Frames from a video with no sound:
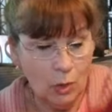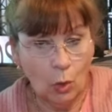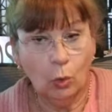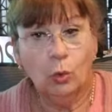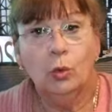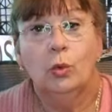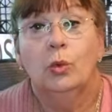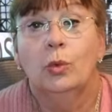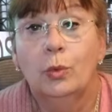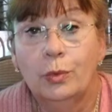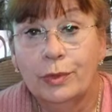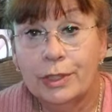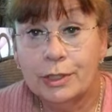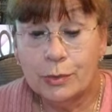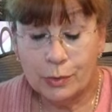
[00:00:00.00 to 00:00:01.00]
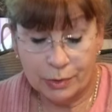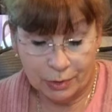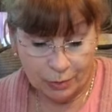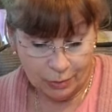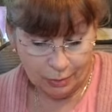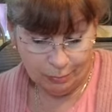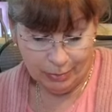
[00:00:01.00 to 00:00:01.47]
Ooh, this was a
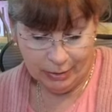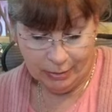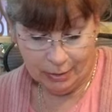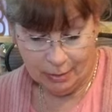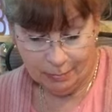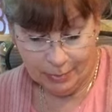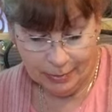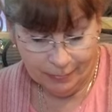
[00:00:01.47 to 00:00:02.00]
good pickup.